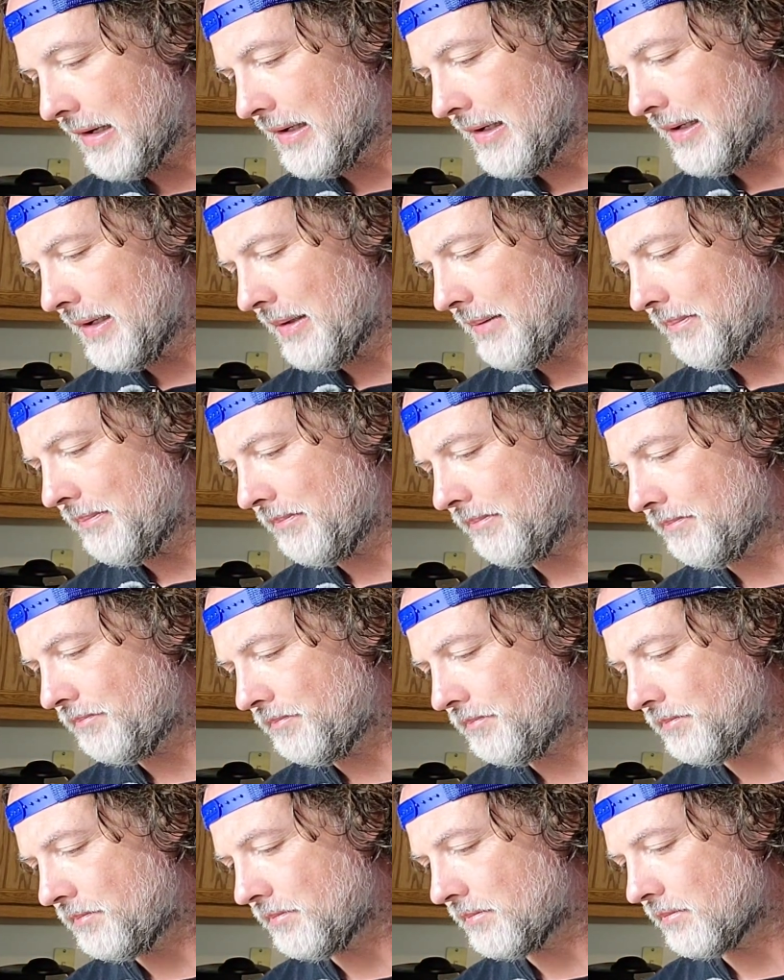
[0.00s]
Um,
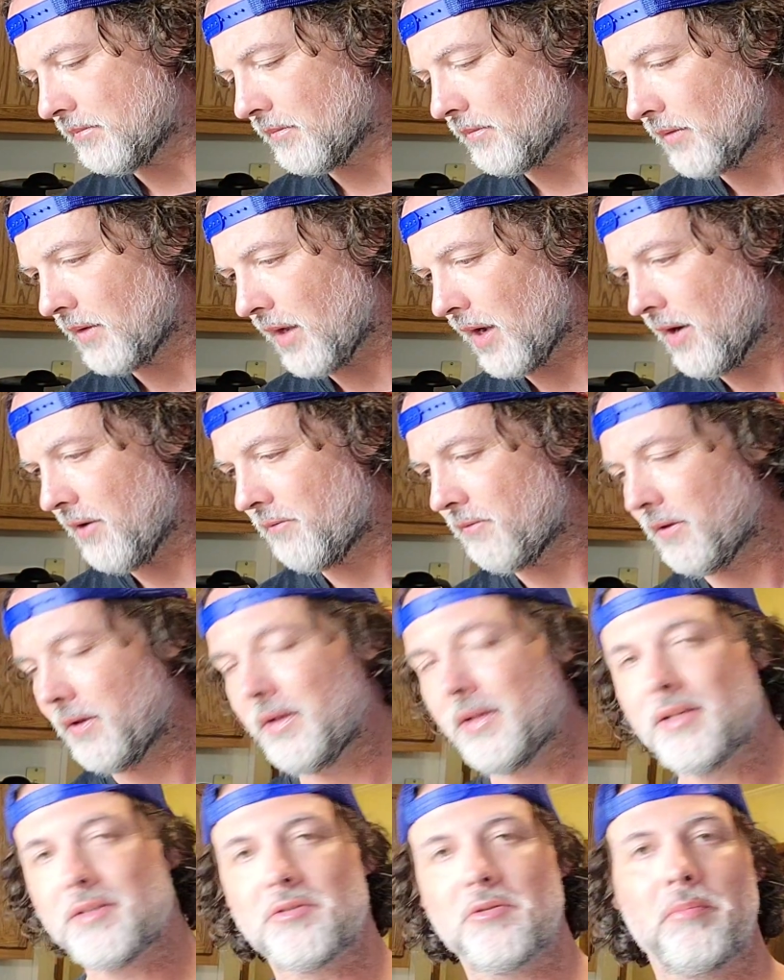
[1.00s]

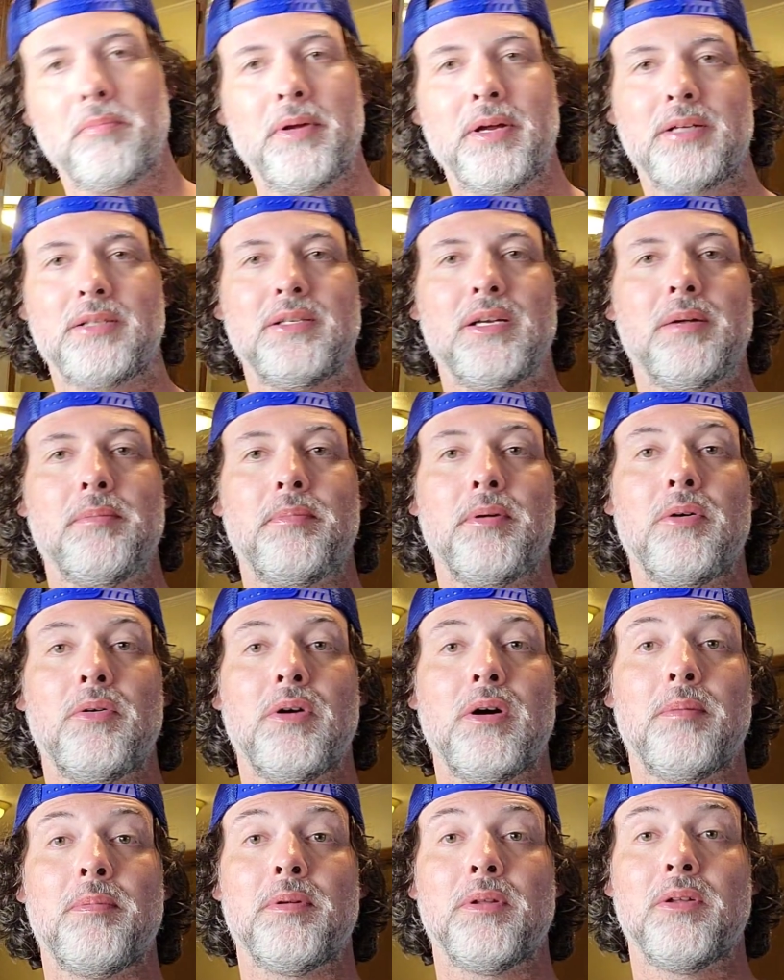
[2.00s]
Hopefully this will pick
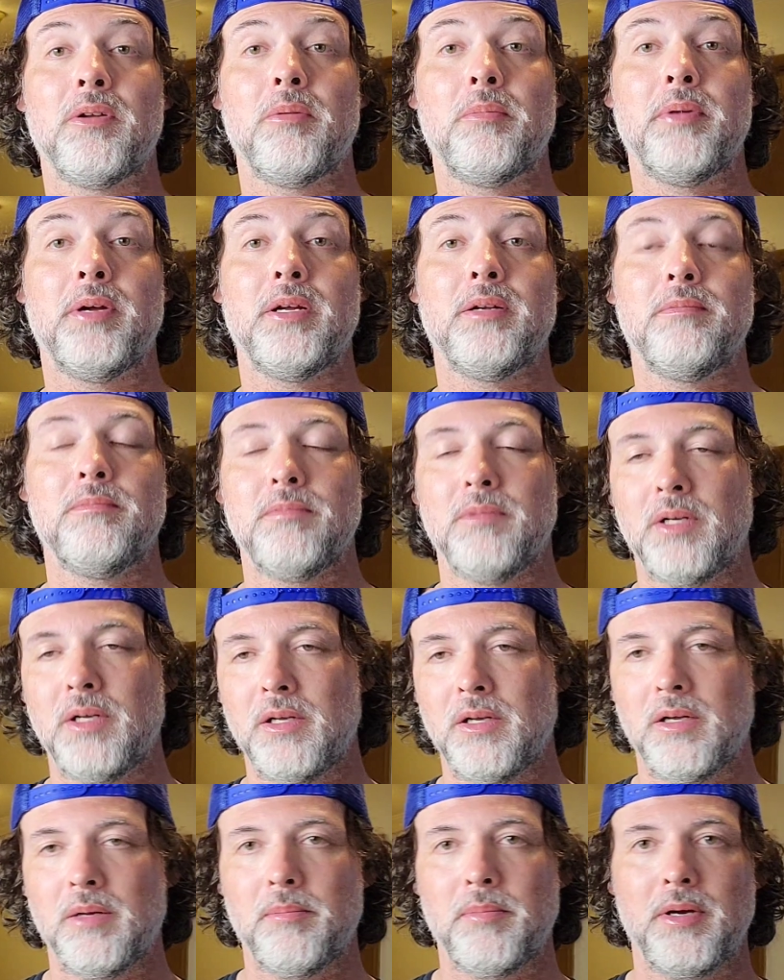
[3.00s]
tempo up a little bit.
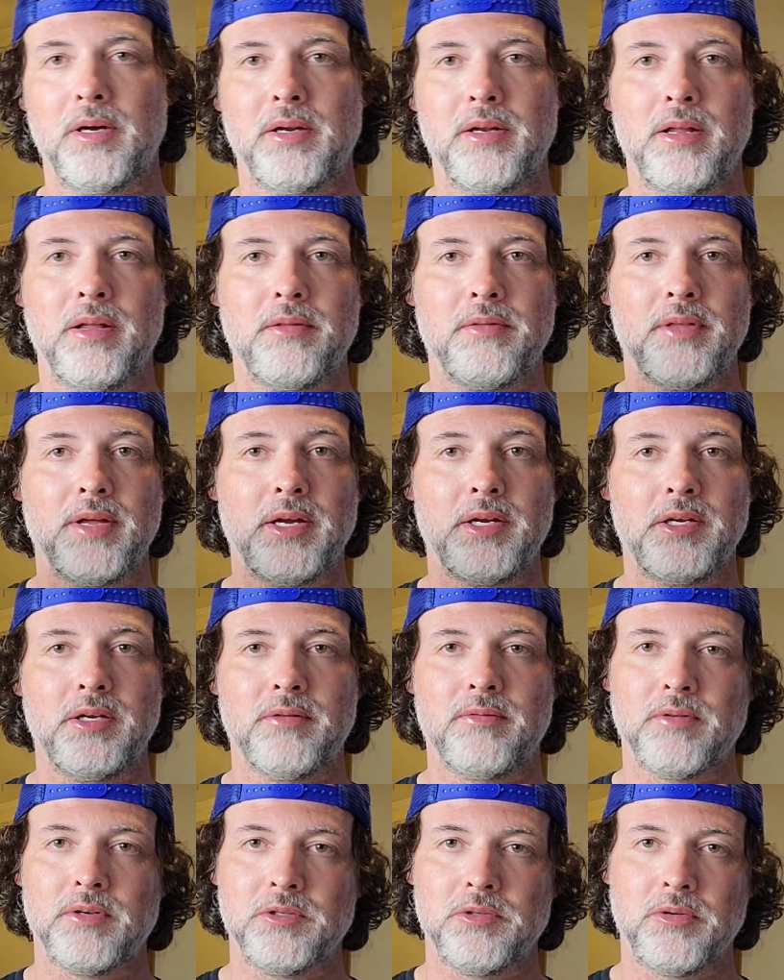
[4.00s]
But
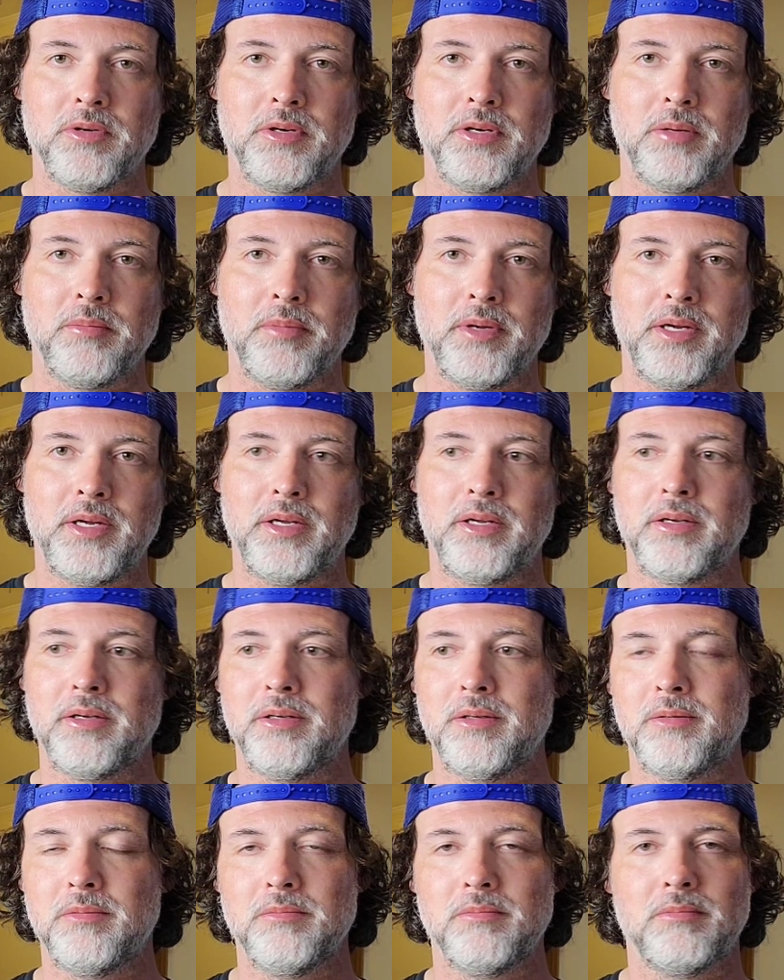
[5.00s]
thank you for joining
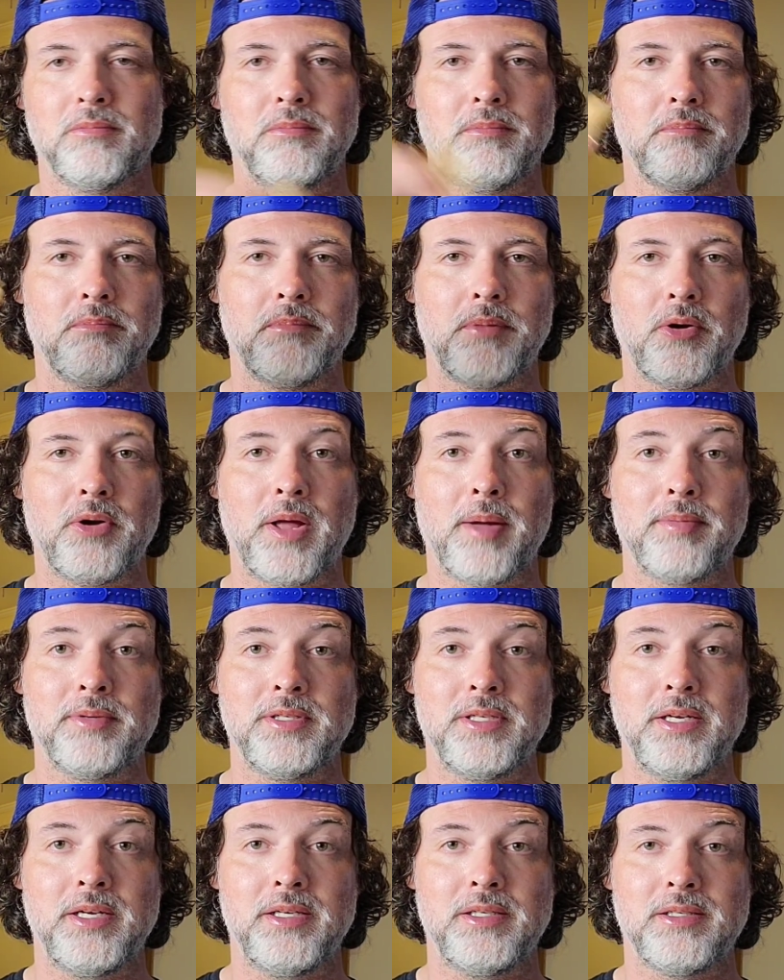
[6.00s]
me. Bon
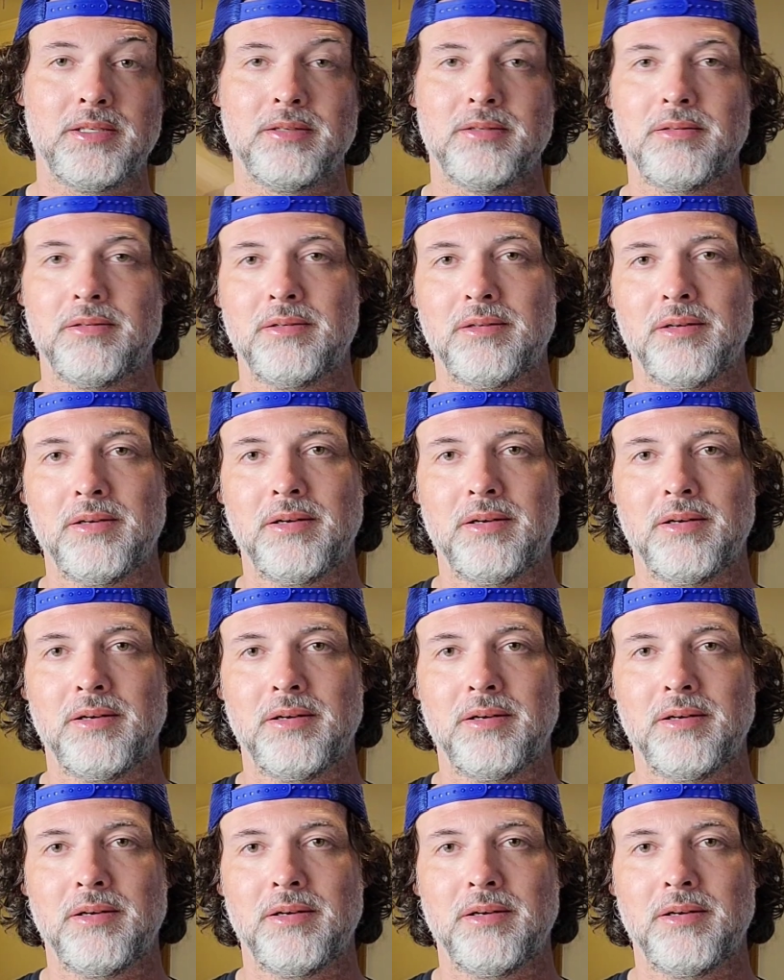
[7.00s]
appetit.